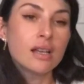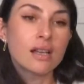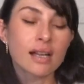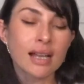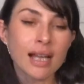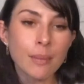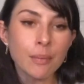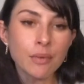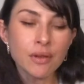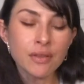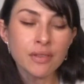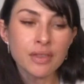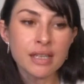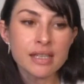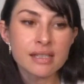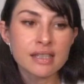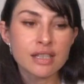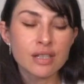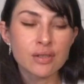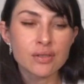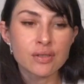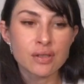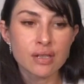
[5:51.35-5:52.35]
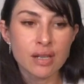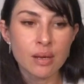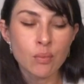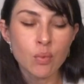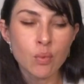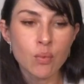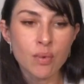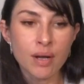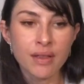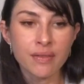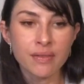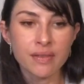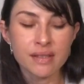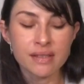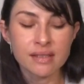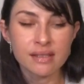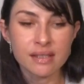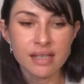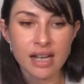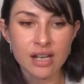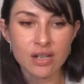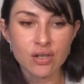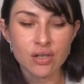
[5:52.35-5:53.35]
A couple of things here. So number one, this
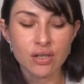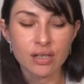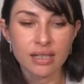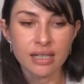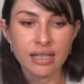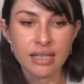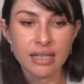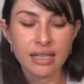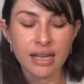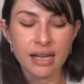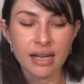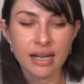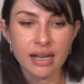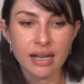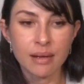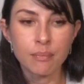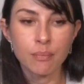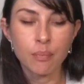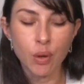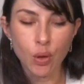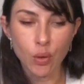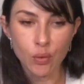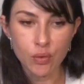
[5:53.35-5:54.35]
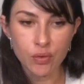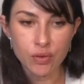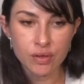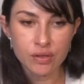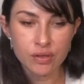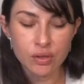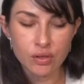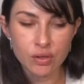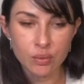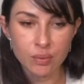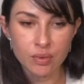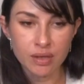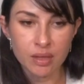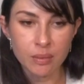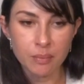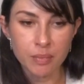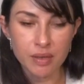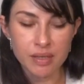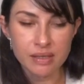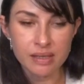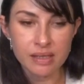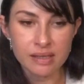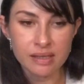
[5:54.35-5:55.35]
is actually both to do with the
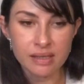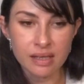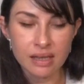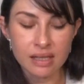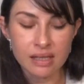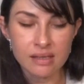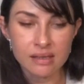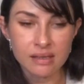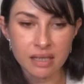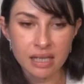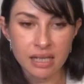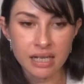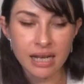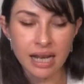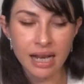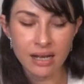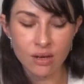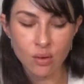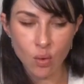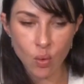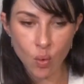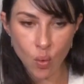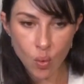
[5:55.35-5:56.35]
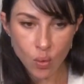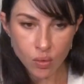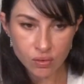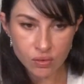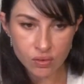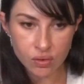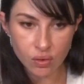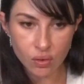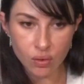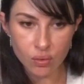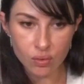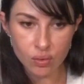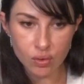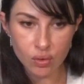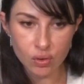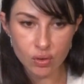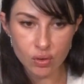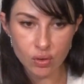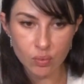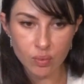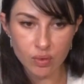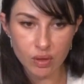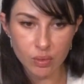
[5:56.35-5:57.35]
business and the seed, and also to
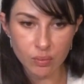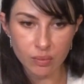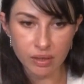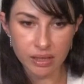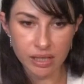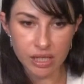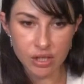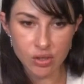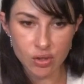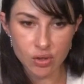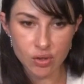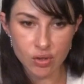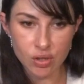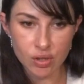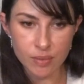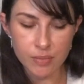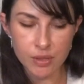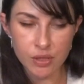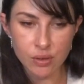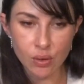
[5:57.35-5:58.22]
do with the relationship.